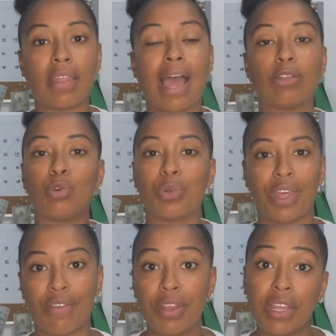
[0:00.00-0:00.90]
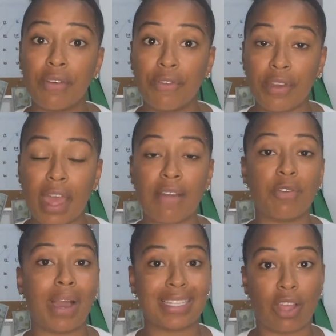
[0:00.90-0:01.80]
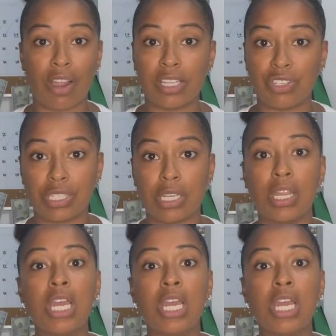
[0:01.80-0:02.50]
I'll do another video for that. If you guys are interested,